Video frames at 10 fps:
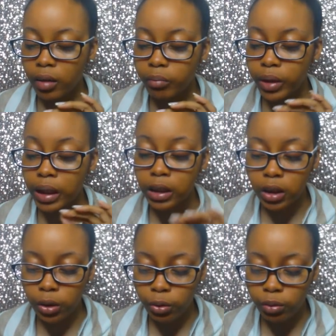be
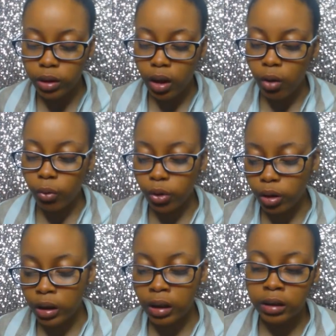excused when
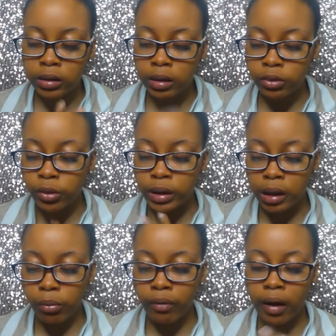you then it gives you an
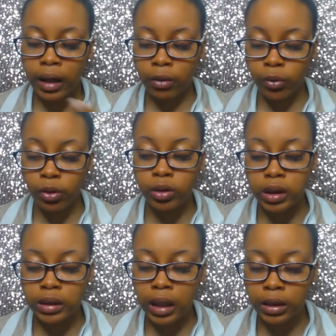example of how like when you go
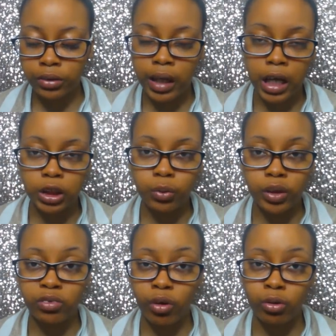to the doctor and they ask you
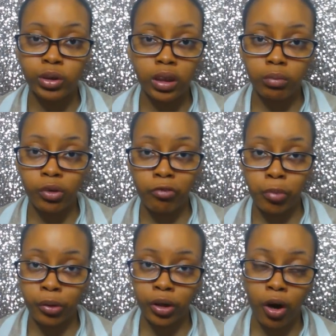what is wrong you tell them you have a
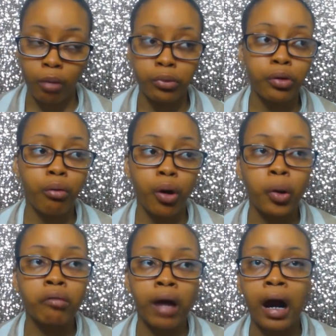broken arm you don't
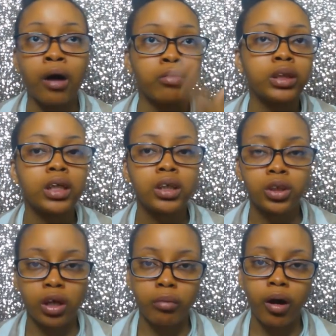go around
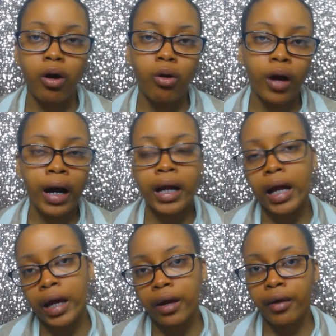talking about oh i got an
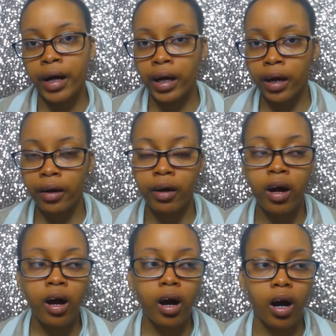ache here ache here
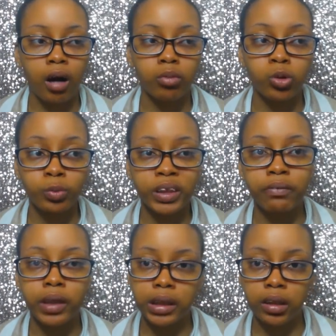um, you
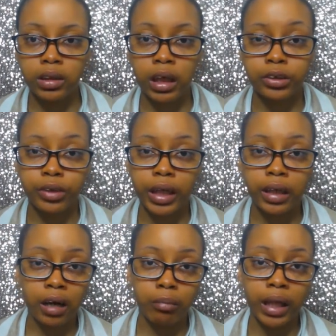specifically tell the doctor hey
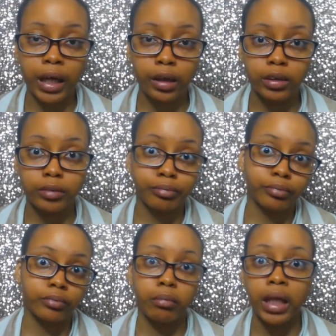doc my leg hurts
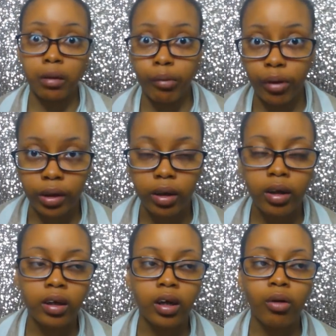my leg broken
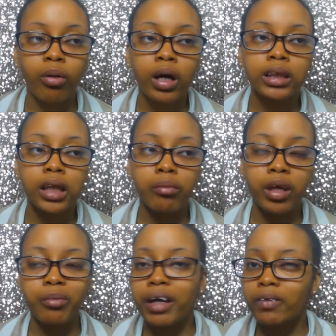you know same
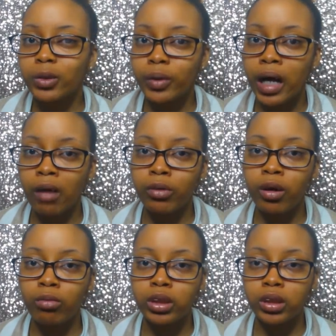thing we have to do with god we
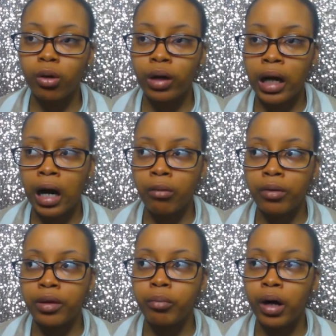don't just go to god
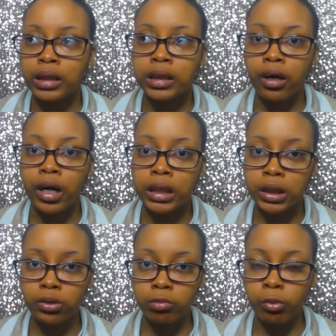with the parts that are
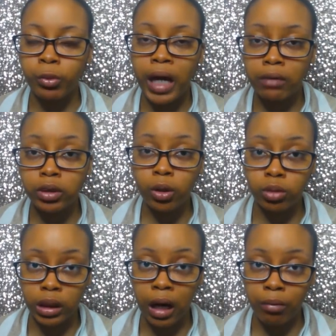excusable we have to go
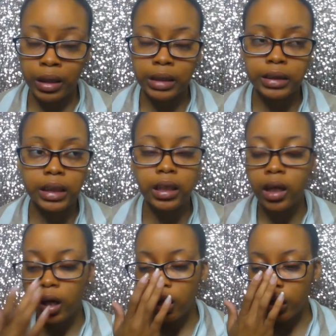to god with that sin
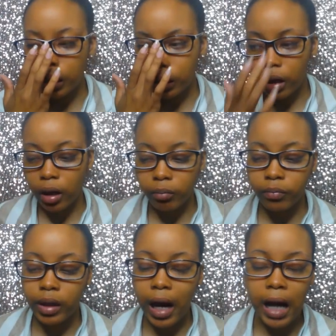and um,
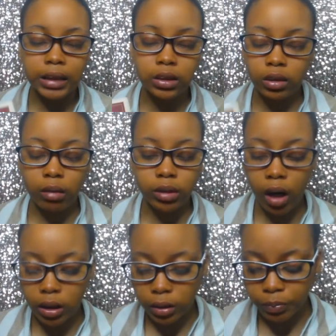i just thought that was
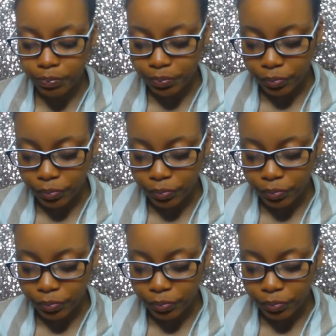awesome